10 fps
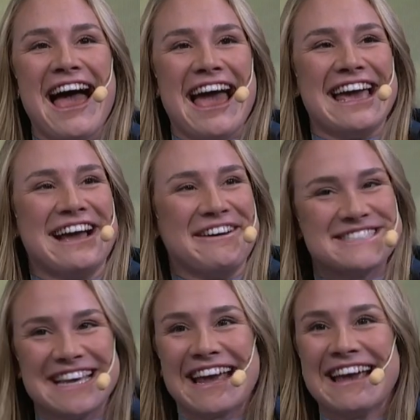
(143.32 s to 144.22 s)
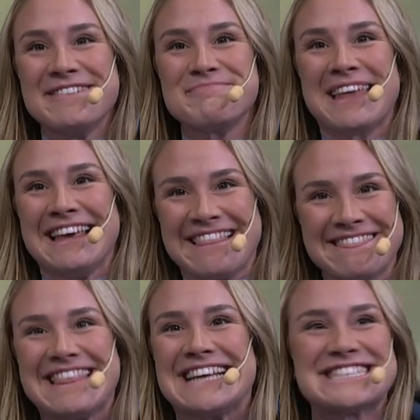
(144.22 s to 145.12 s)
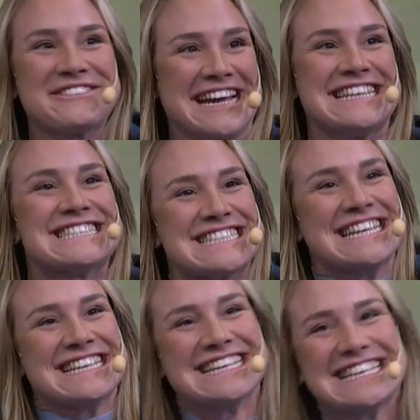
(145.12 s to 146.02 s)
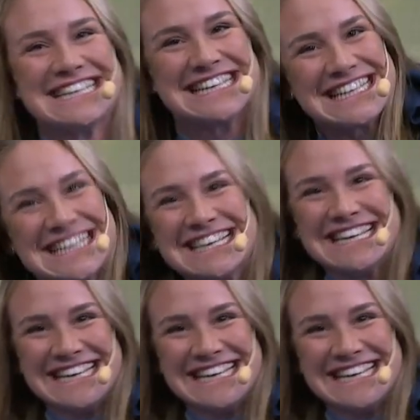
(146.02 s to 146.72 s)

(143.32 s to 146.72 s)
And I was like, that's great. Uh.